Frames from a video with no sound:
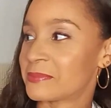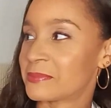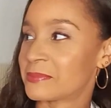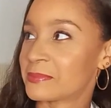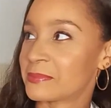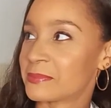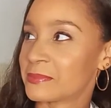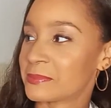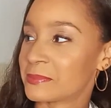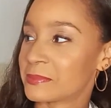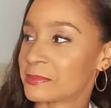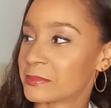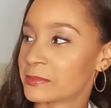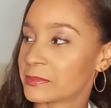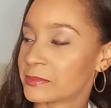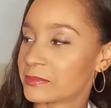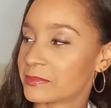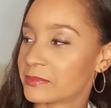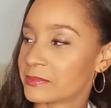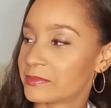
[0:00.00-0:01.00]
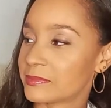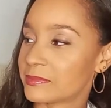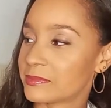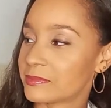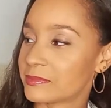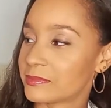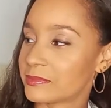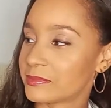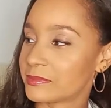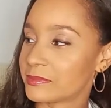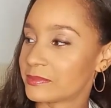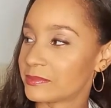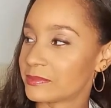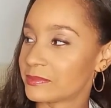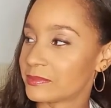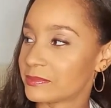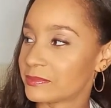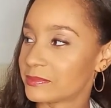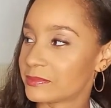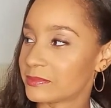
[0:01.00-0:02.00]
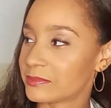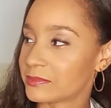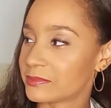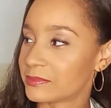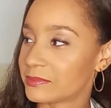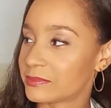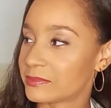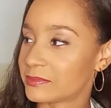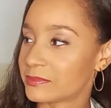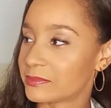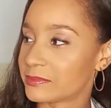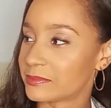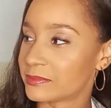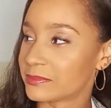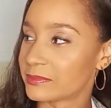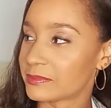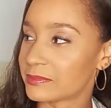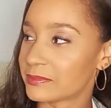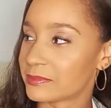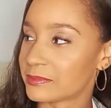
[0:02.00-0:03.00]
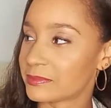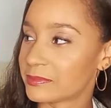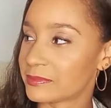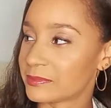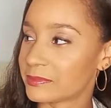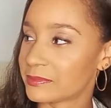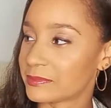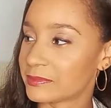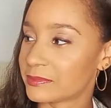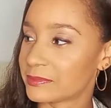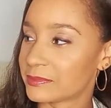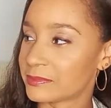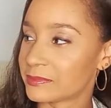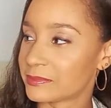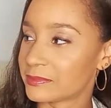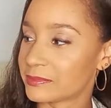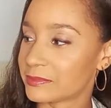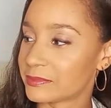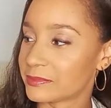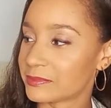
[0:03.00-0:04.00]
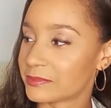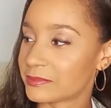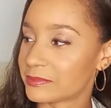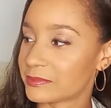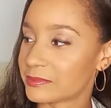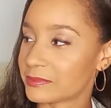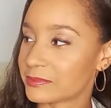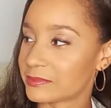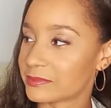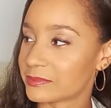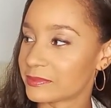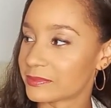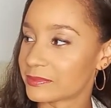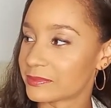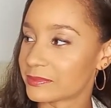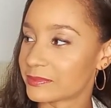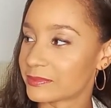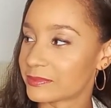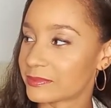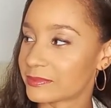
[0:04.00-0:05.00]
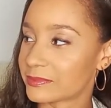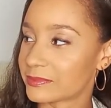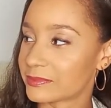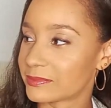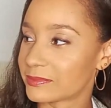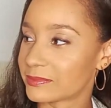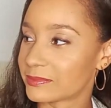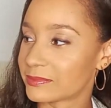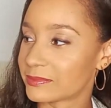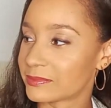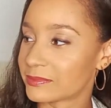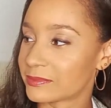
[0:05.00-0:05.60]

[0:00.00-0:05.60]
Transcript: [no speech]